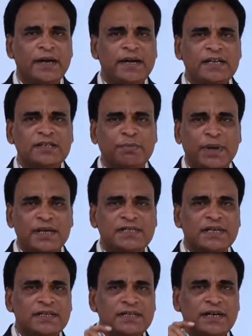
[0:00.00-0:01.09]
It is
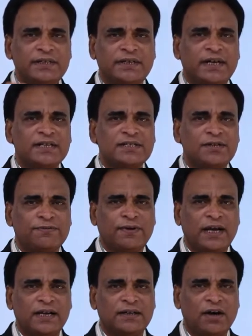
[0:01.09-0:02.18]
basically a text
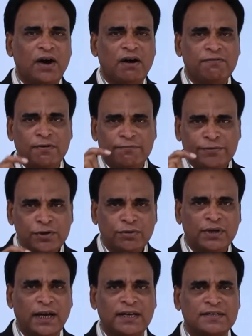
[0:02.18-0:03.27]
file of a few
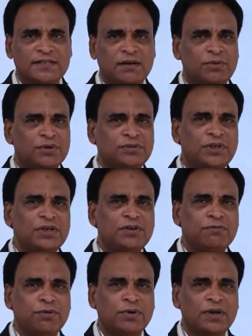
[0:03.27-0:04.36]
lines, about 3 to
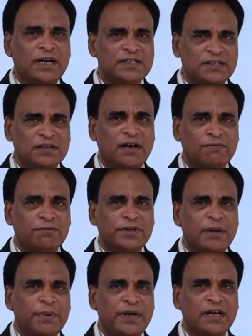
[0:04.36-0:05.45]
4 lines, of course,
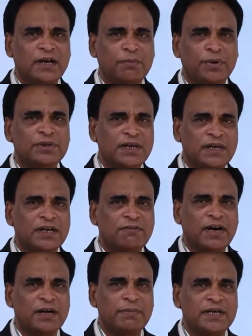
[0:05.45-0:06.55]
depending upon the
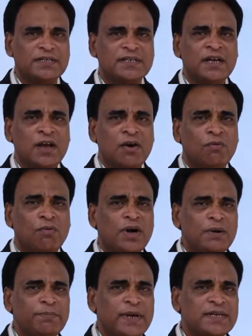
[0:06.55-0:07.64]
requirements.
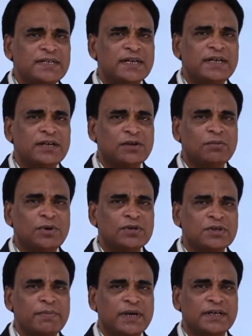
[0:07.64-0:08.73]
What basically
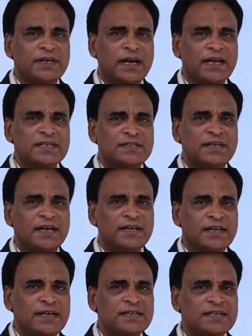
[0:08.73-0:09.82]
robots meta tag is done
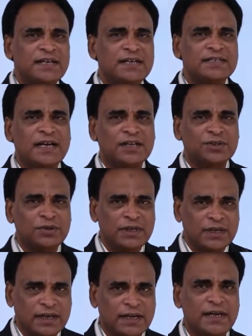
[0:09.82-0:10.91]
is it is actually
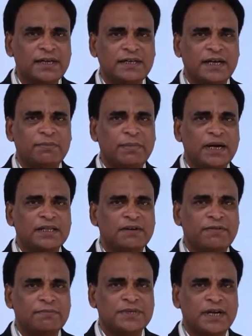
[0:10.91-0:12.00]
created by the
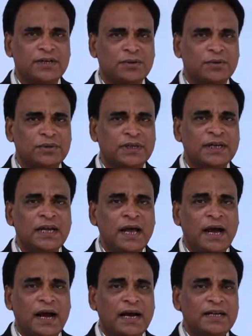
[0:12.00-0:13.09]
website owner
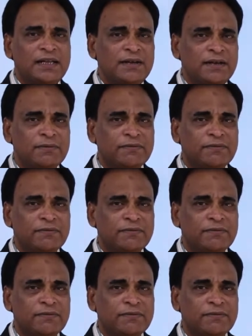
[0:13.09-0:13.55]
and the